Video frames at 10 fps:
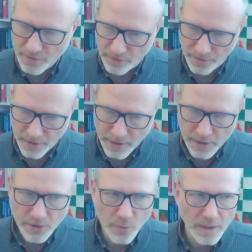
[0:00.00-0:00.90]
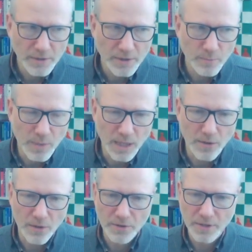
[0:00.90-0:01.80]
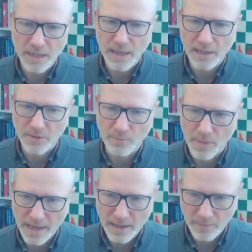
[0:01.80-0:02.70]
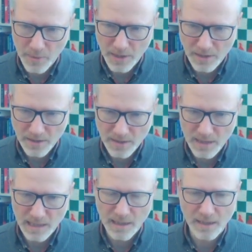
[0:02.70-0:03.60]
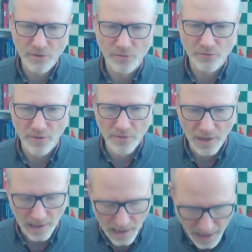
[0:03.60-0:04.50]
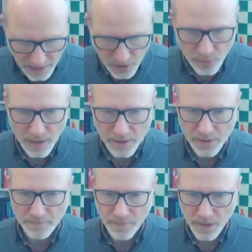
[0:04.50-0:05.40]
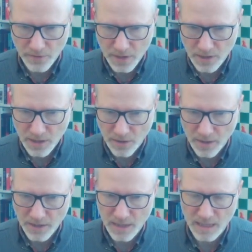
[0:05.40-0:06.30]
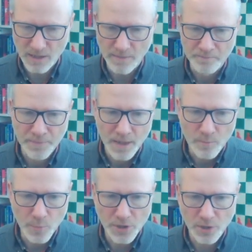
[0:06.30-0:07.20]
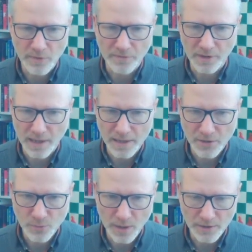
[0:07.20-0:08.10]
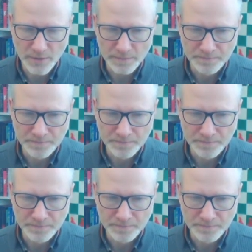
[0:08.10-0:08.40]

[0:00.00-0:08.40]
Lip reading: on dark squares, because he has minor pieces that can control the light squares, because he still has this bishop of the light squares.